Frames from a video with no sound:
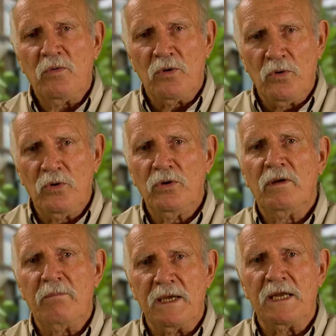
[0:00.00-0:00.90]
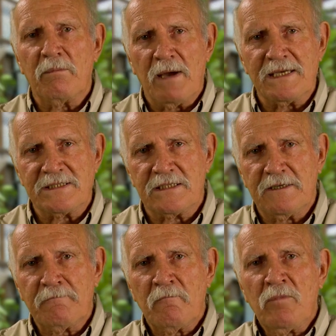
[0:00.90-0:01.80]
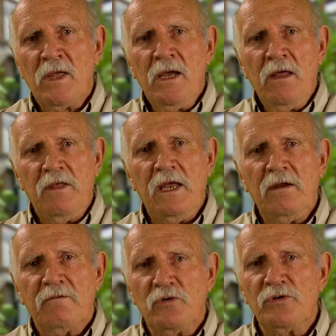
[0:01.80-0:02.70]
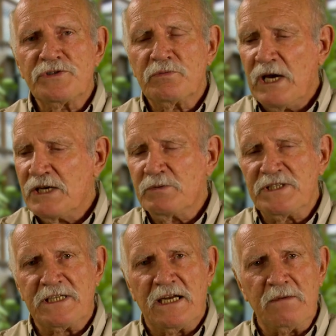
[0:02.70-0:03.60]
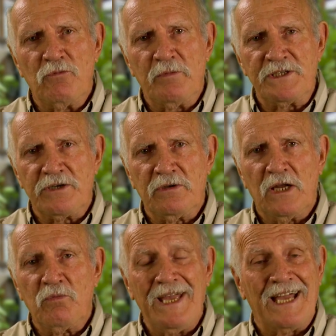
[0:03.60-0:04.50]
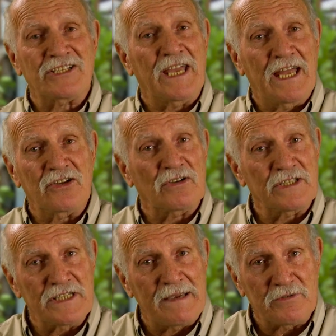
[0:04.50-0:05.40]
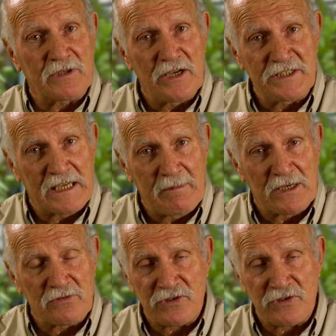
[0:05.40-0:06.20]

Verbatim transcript: were all media based. Then, of course, as we studied more material, and we actually had Dr. James Rakocy come out to